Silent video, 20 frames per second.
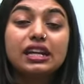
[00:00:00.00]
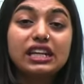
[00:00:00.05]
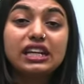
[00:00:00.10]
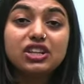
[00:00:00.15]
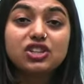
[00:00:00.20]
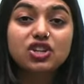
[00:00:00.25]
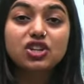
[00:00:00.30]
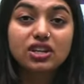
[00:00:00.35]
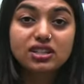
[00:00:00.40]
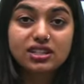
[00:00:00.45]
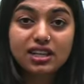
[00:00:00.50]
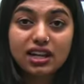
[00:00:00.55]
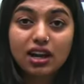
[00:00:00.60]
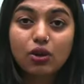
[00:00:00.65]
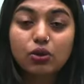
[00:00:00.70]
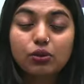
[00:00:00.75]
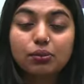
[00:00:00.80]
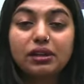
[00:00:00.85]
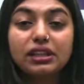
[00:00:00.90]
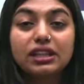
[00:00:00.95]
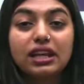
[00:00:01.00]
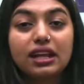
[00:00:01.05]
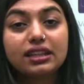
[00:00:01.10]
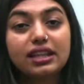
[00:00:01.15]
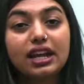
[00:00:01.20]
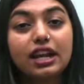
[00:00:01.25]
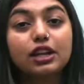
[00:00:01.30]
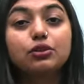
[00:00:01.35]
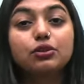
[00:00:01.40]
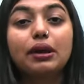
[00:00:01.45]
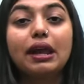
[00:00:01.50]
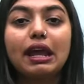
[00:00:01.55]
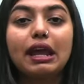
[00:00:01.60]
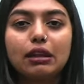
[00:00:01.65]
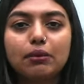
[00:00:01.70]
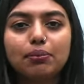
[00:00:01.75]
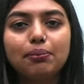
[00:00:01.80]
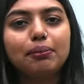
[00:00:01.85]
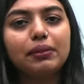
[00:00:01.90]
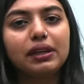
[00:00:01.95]
teachers around me, they are there to
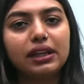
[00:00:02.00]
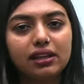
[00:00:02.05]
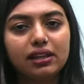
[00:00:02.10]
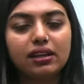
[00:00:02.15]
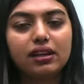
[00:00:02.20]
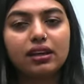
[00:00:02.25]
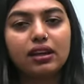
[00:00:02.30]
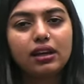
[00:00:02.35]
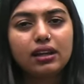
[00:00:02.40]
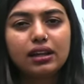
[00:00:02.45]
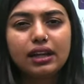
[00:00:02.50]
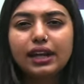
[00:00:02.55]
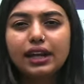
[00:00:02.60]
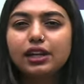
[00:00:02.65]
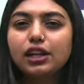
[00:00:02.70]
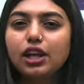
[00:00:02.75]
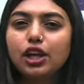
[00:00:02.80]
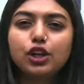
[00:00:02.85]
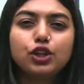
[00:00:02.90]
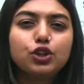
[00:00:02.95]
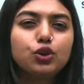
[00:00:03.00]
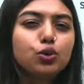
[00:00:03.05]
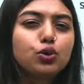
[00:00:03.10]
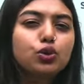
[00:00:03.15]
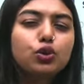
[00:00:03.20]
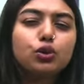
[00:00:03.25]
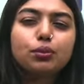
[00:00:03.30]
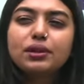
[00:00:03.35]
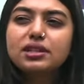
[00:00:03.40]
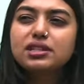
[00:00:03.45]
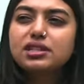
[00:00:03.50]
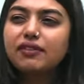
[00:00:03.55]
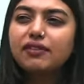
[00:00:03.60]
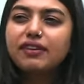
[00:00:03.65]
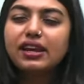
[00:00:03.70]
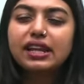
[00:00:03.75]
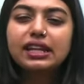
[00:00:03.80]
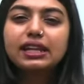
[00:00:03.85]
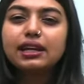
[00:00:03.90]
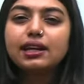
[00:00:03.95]
help me, right. YouTube is a
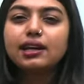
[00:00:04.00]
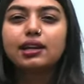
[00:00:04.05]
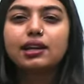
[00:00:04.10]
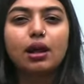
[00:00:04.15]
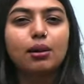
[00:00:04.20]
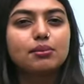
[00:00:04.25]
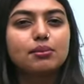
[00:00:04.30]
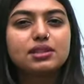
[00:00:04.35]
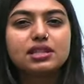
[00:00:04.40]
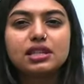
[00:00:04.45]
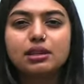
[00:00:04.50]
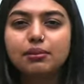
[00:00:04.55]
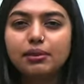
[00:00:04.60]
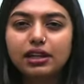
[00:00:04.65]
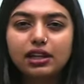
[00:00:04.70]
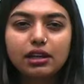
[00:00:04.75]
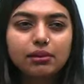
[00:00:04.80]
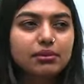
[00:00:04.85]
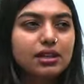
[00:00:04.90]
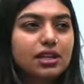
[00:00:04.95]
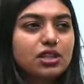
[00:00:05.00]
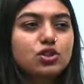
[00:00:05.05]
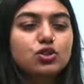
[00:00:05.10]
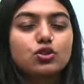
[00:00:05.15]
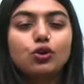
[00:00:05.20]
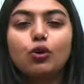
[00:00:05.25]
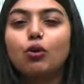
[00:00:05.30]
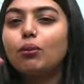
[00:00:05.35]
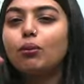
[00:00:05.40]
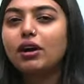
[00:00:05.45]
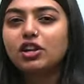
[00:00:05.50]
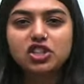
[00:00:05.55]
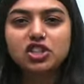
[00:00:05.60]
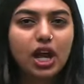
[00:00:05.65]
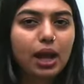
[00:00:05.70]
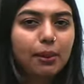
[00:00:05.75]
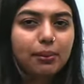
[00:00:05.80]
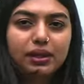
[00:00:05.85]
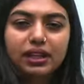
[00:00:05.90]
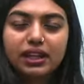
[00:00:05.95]
very clumsy medium, there's so much
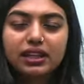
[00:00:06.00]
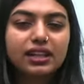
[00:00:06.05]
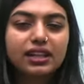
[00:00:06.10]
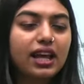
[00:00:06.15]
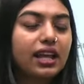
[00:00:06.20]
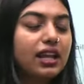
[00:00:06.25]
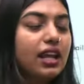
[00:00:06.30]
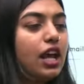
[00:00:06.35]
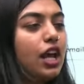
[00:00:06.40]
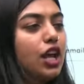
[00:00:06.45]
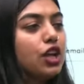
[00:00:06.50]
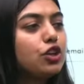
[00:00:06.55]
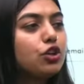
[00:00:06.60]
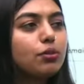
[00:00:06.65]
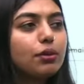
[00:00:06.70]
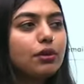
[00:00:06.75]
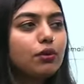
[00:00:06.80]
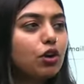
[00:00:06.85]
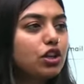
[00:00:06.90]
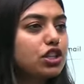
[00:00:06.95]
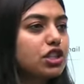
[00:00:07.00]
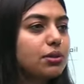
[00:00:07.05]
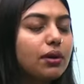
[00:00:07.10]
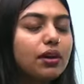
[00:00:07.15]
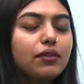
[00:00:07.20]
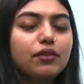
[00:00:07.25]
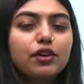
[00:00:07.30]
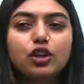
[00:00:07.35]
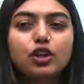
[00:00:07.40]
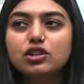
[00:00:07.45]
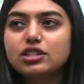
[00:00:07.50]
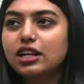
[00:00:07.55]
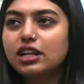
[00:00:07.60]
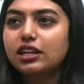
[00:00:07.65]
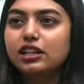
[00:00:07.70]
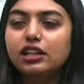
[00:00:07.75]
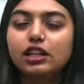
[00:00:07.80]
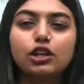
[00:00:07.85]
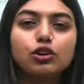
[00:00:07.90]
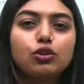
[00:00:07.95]
happening there. You'll be watching my video,
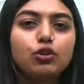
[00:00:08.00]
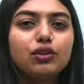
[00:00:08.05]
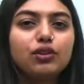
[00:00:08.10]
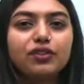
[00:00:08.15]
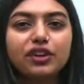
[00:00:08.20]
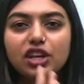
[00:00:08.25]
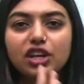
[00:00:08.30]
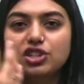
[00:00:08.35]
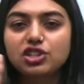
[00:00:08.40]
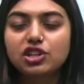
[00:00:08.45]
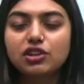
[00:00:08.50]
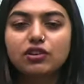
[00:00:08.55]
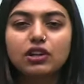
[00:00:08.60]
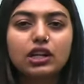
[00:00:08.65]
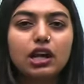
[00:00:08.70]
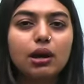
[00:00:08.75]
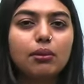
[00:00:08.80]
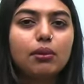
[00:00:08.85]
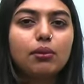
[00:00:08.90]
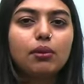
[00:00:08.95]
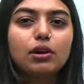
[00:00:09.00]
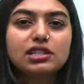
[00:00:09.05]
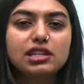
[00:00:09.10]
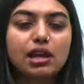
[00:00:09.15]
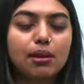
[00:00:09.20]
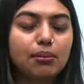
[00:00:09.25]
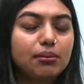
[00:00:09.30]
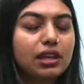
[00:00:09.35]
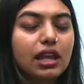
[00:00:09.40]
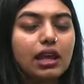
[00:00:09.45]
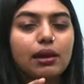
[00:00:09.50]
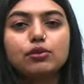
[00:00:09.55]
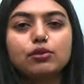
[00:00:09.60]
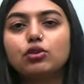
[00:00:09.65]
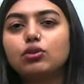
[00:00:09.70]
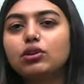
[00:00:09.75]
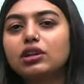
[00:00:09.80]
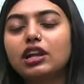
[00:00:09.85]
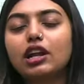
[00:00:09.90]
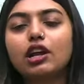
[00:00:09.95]
suddenly a notification will come about some game,
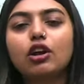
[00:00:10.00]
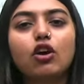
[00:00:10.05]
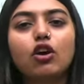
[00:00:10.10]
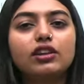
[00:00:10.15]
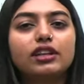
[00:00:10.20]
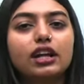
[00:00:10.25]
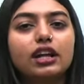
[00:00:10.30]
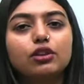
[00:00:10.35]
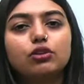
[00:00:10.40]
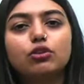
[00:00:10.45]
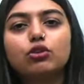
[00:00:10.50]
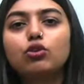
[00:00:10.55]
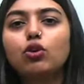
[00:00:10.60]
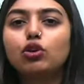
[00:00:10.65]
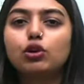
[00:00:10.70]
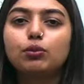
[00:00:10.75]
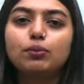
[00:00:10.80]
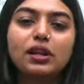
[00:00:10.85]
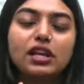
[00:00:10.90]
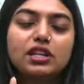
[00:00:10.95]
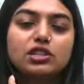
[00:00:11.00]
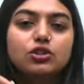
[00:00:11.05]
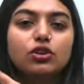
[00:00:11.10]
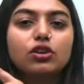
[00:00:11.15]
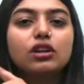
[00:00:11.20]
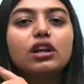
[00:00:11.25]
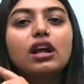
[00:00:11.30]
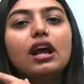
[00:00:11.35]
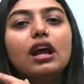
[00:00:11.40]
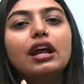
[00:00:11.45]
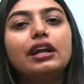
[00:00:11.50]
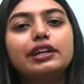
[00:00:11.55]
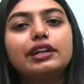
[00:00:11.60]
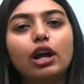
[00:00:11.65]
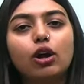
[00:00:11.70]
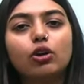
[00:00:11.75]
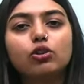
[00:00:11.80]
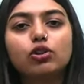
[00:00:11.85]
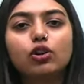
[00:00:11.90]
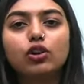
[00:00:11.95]
you will click on that, you will go to Play Store,
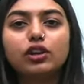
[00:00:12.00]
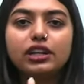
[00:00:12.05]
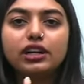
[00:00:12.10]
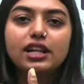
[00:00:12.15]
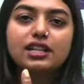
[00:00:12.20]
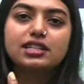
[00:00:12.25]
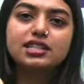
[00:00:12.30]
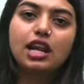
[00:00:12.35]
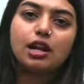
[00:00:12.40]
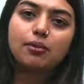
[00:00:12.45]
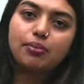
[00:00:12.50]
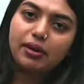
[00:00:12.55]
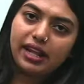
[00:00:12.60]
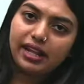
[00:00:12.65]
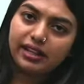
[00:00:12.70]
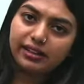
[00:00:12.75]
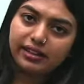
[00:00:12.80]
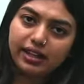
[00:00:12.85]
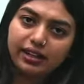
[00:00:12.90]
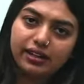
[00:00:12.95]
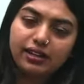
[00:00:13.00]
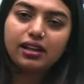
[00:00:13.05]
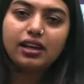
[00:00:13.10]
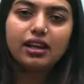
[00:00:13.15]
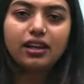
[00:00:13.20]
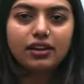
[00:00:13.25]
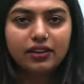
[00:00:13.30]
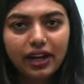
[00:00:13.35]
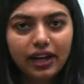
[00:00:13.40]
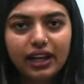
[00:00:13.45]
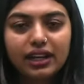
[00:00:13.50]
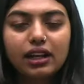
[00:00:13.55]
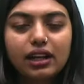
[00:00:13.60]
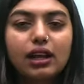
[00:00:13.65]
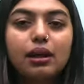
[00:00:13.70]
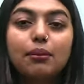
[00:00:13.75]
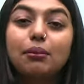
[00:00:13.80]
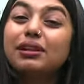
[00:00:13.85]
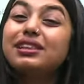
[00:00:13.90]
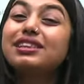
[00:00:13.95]
download it and start playing that, right.
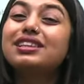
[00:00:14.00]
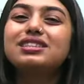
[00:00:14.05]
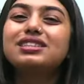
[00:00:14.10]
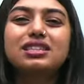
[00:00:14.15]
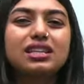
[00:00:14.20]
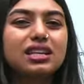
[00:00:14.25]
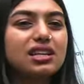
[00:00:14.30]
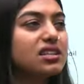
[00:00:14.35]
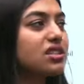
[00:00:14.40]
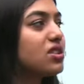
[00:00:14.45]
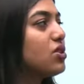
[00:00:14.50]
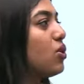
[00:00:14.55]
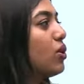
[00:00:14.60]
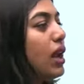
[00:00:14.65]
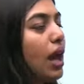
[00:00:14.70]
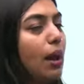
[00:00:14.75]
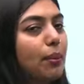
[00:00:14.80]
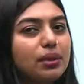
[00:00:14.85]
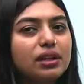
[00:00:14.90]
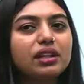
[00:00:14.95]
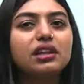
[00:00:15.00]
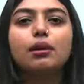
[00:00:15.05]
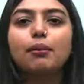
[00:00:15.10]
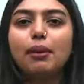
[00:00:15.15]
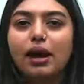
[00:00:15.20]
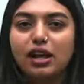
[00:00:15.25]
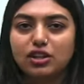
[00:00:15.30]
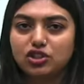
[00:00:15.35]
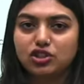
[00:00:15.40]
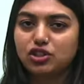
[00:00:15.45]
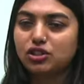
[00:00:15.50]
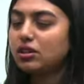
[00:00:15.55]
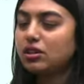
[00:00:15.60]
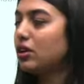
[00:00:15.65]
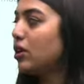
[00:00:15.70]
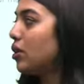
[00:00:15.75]
But these things don't happen in a batch,